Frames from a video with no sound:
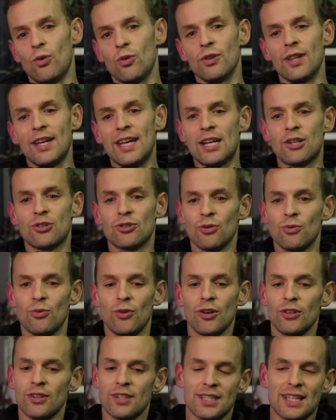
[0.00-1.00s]
the extra
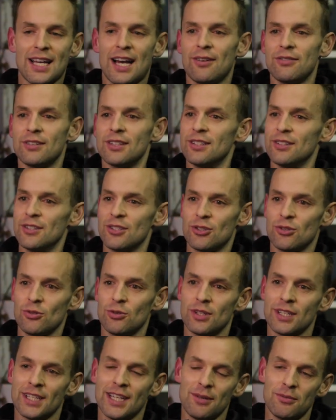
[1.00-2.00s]
work the staff did in the store
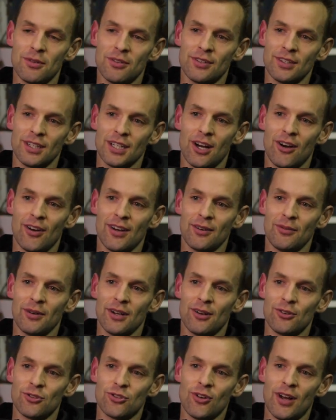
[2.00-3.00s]
to keep the thing going while
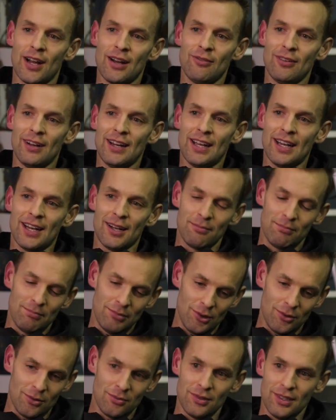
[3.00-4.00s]
I was training really hard,
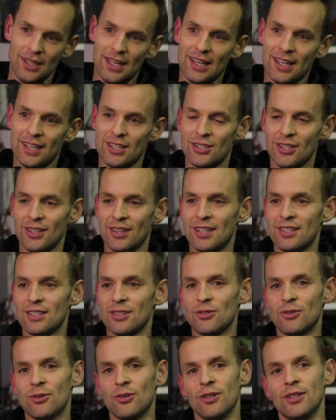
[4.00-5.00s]
boom, it hits you in this.
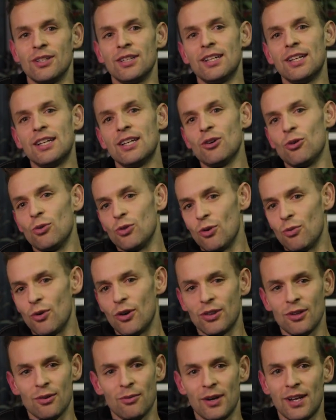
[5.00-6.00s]
Or all the
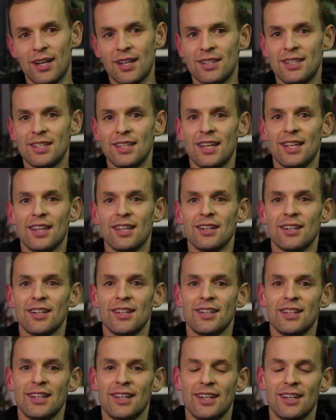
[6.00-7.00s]
work that we did together
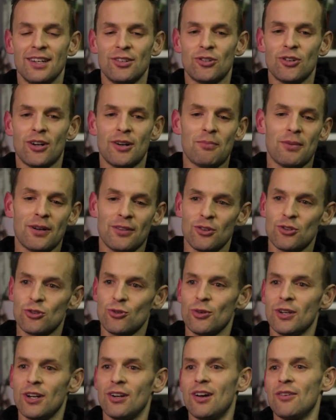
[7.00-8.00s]
and trying to bring the
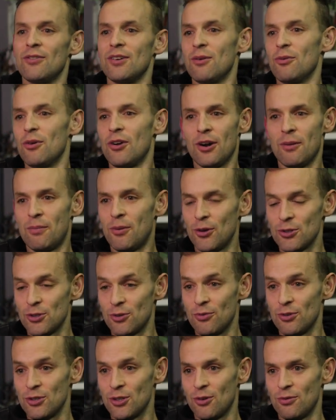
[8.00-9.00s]
story to life and I wanted a
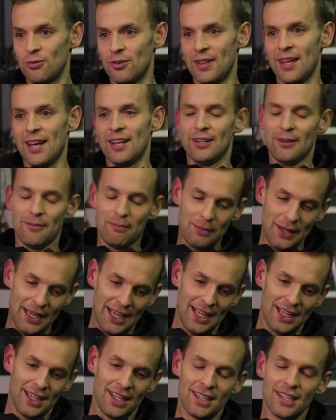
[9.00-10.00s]
positive result for that,
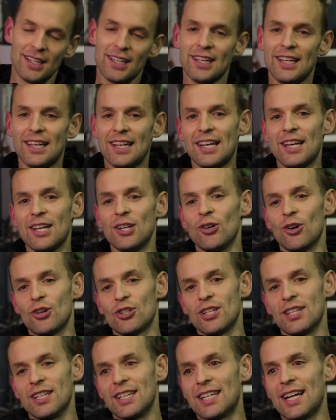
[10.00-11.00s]
bang, that knocks
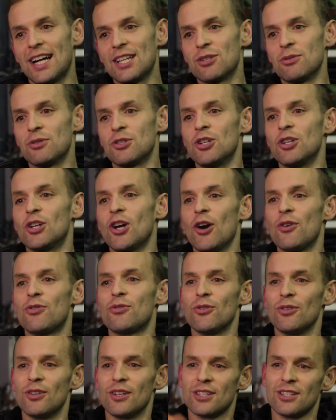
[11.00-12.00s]
you in the guts. So you go
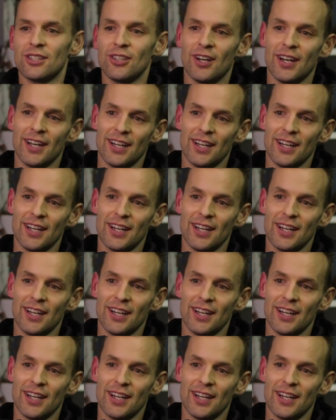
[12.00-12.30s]
through this